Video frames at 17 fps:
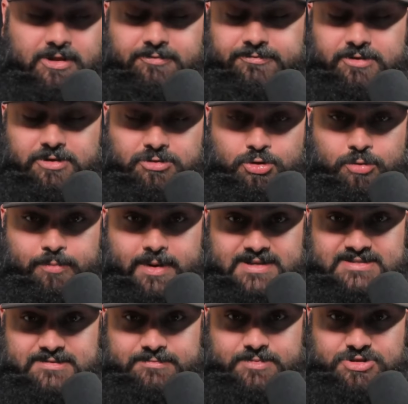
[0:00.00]
Filho
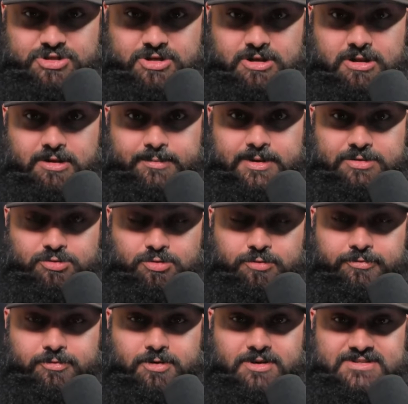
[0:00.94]
by submission coming
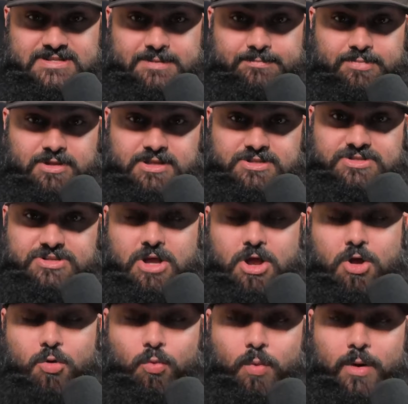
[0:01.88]
through for us at plus
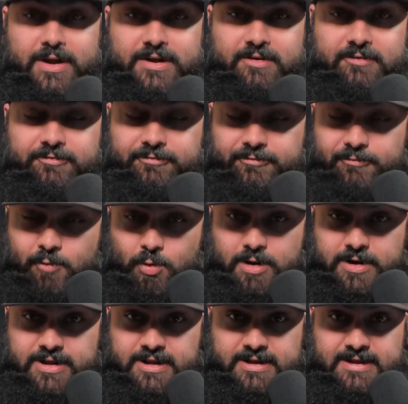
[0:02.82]

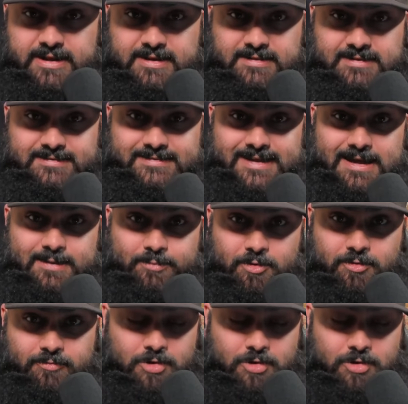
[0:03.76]
140, getting the tap over